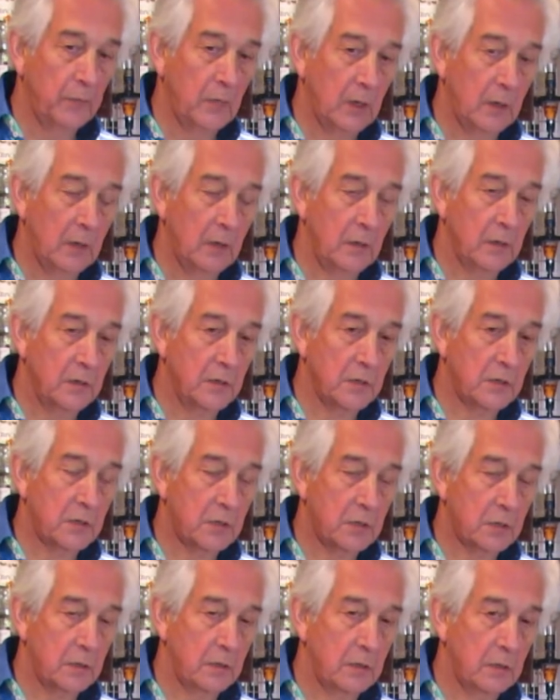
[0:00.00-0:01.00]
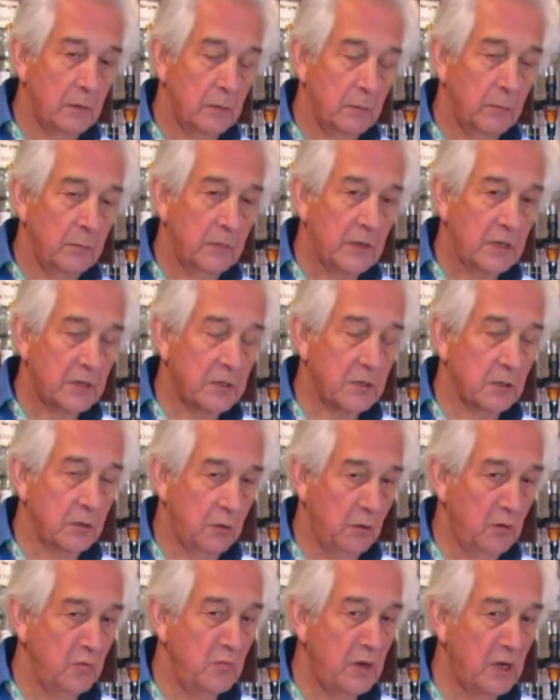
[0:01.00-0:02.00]
is that's a
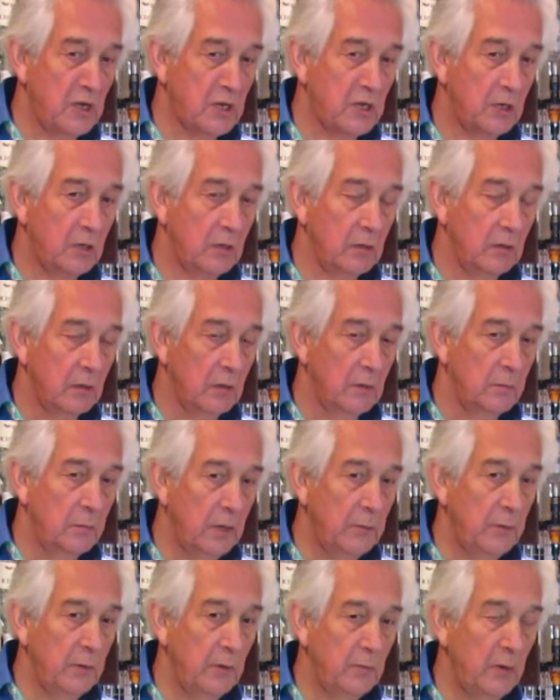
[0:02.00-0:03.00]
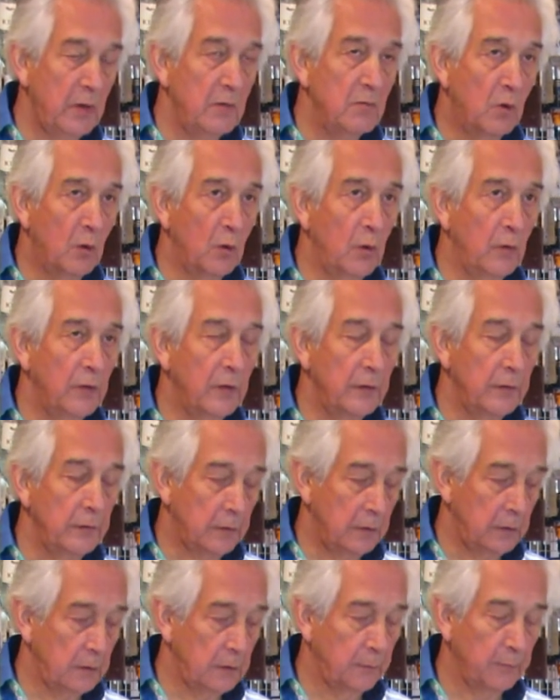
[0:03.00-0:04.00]
good measure. Maybe a bit more than
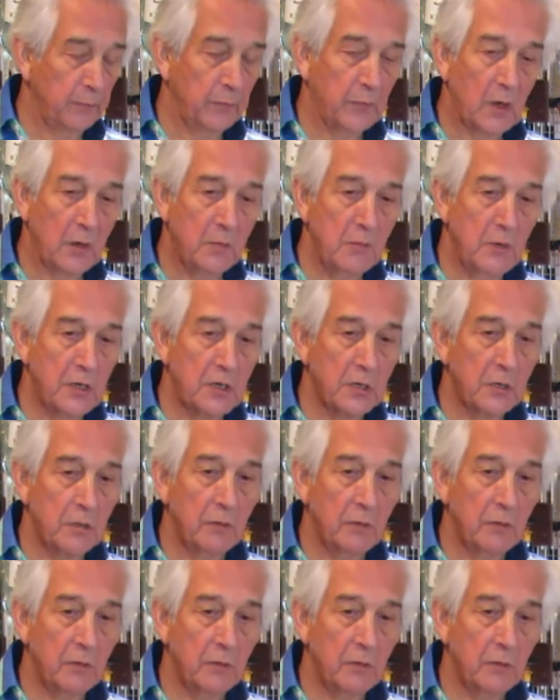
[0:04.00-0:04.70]
a measure